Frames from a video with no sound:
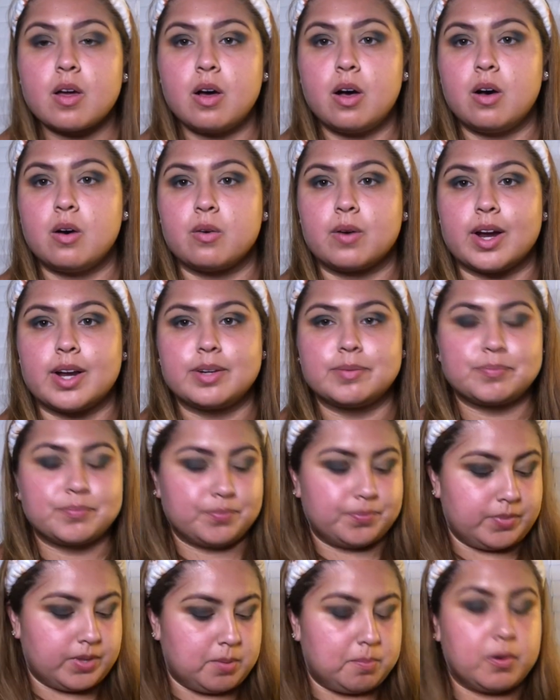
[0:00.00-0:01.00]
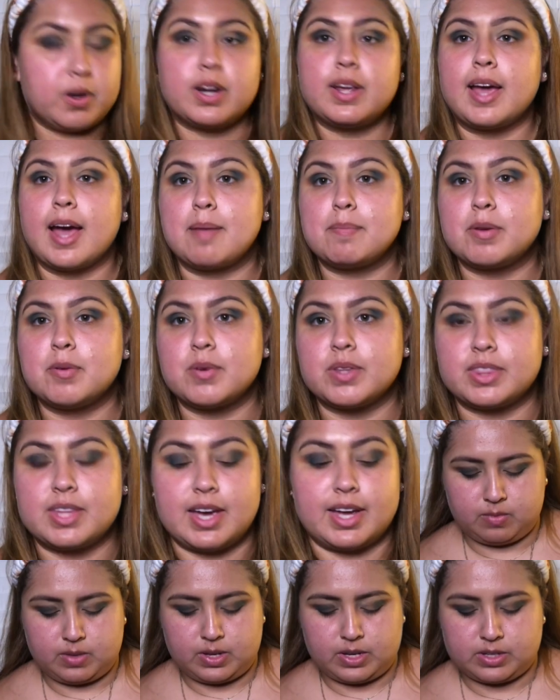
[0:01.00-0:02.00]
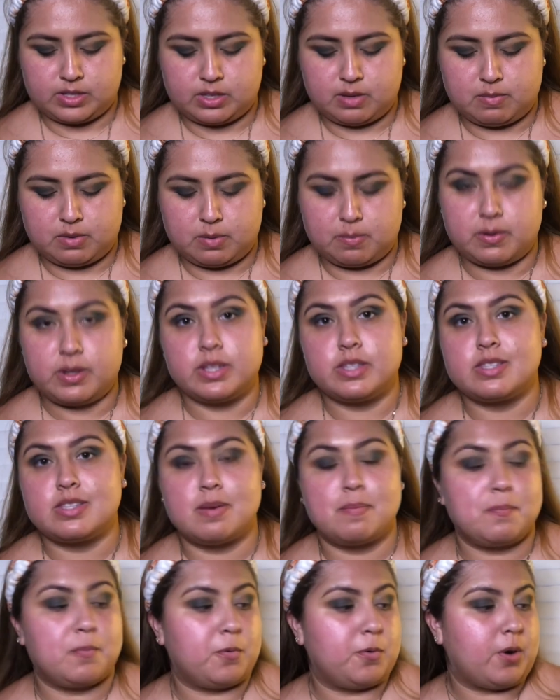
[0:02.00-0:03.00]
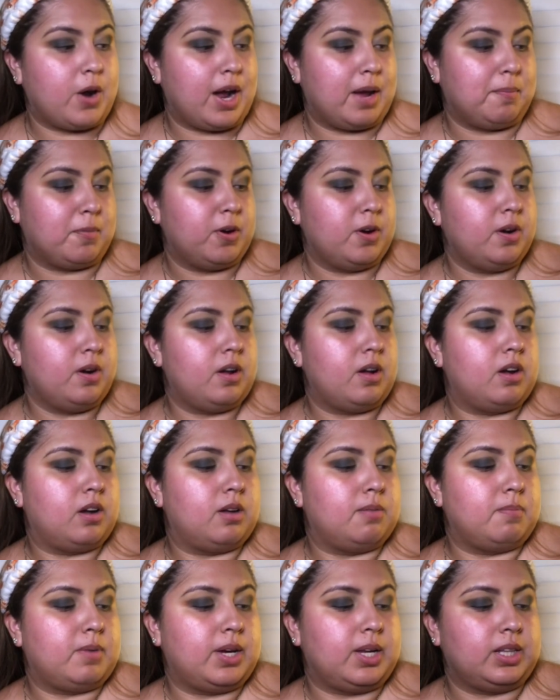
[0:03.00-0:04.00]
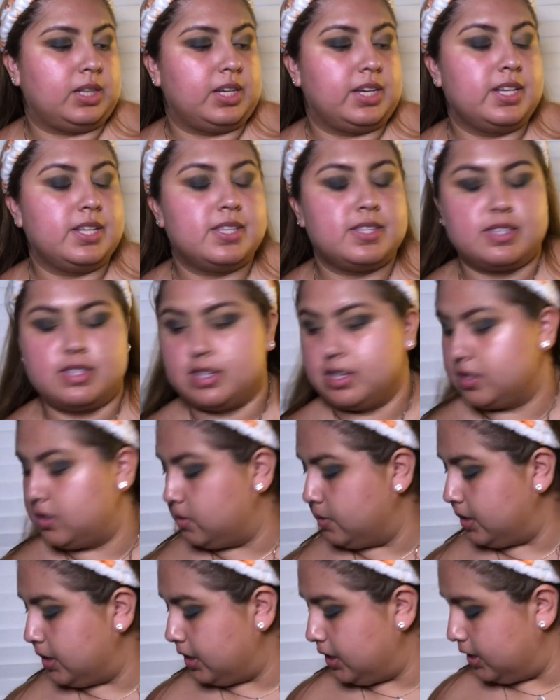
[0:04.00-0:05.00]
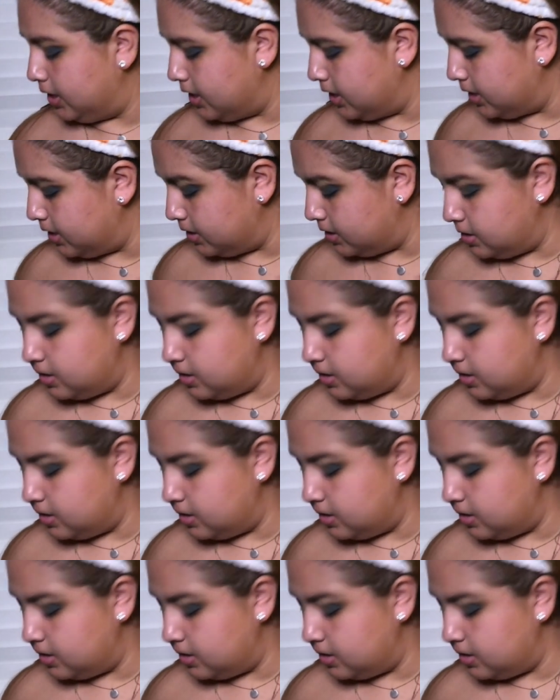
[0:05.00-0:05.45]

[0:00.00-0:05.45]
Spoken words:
Alright, I'm pretty happy with that. Next I'm going to put some primer on my lids. That's what he does.